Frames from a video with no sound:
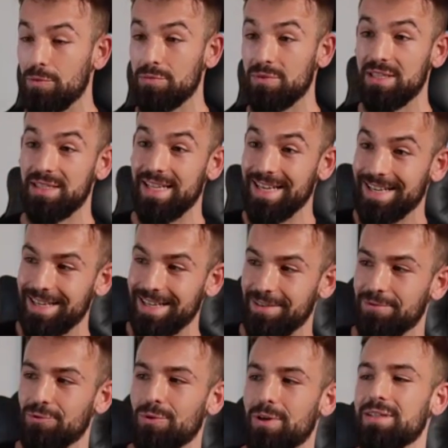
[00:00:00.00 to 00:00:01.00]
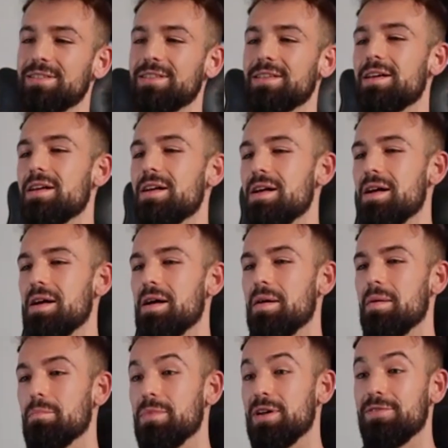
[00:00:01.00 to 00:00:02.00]
negative ones.
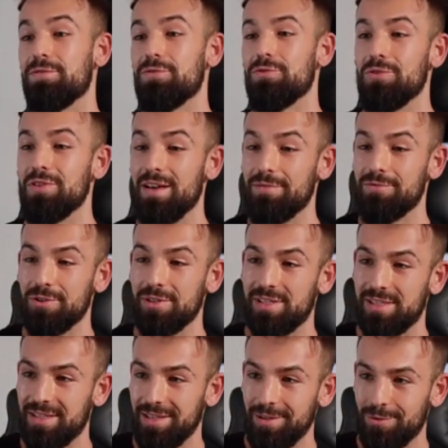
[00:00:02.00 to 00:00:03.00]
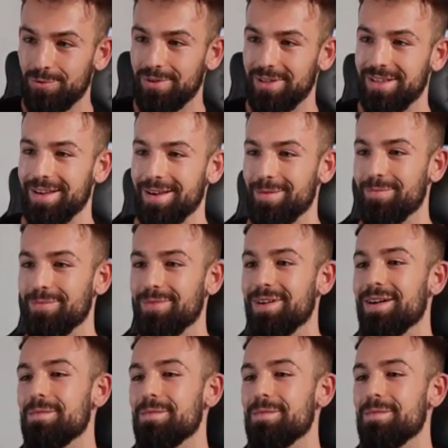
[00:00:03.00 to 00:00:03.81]
But if you never sit with them,